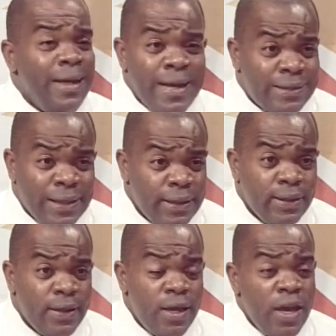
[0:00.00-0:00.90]
Listen,
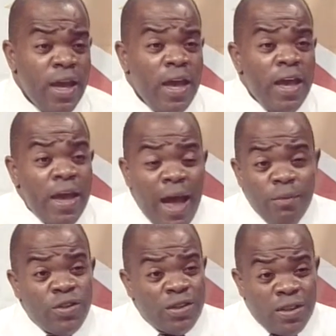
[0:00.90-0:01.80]

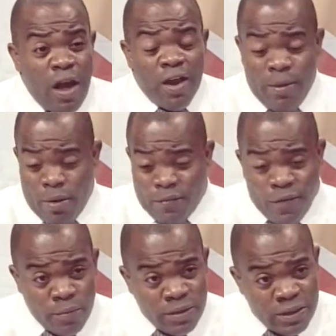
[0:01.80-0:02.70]
I'm just talking about
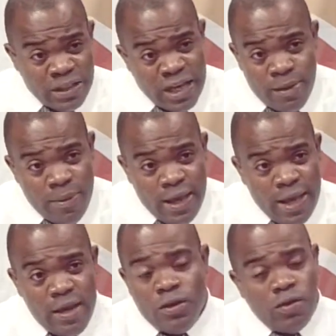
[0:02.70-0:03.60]
from
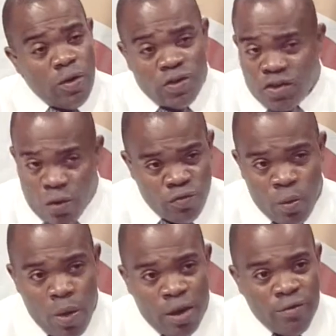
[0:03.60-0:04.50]
GEBE to the South
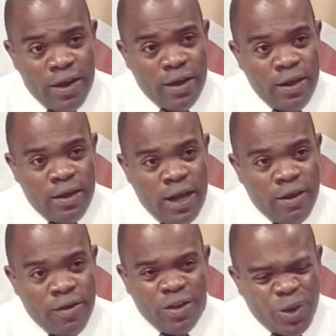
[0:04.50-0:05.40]
Reward
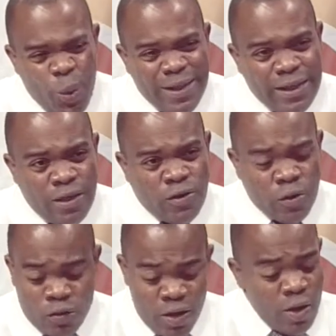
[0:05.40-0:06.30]
area, 22
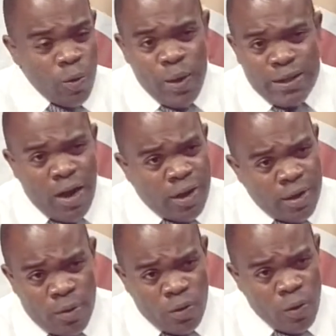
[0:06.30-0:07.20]
stores. We ain't talking
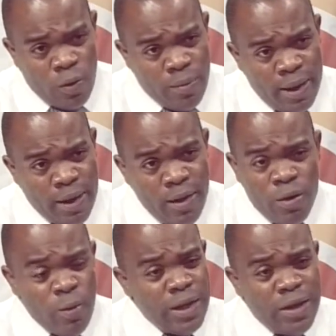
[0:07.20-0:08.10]
about Cold Bay.
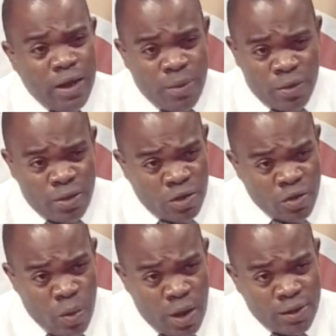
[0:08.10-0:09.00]
We ain't talking about Dutch
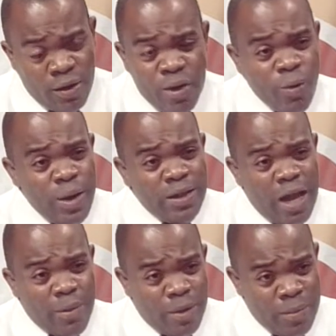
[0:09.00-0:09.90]
Quarter. We ain't
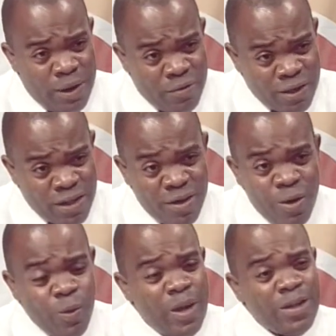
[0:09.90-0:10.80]
talking about Miller Region.
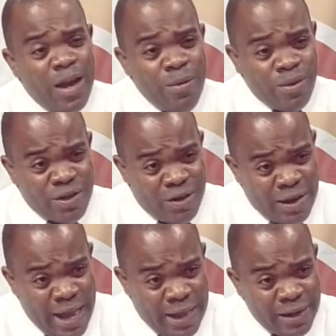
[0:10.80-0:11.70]
We ain't talking about Sucker
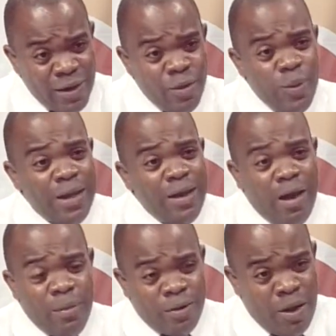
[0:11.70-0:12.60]
Garden. We ain't
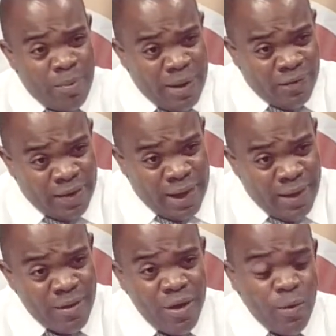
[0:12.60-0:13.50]
talking about Dung
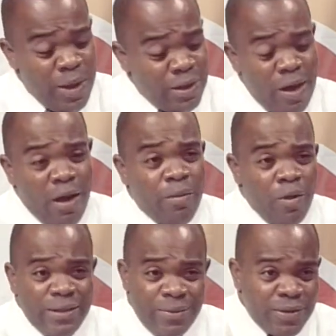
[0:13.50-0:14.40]
Belvedere. We ain't talking
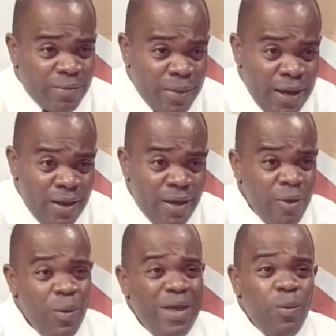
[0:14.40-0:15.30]
about Simpson Bay.
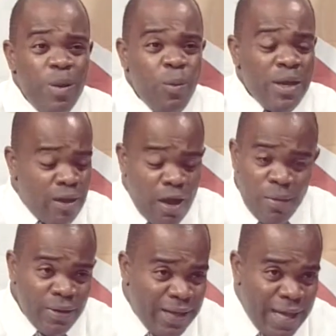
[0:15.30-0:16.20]
We ain't talking
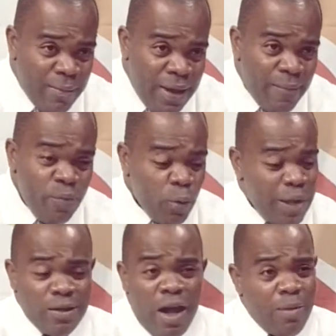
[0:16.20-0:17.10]
about K-Bay. We
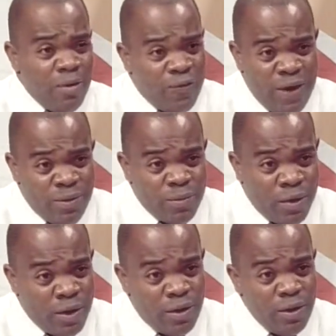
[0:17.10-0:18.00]
ain't talking about
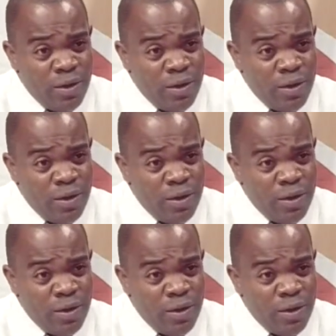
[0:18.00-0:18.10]
Phillipsburg.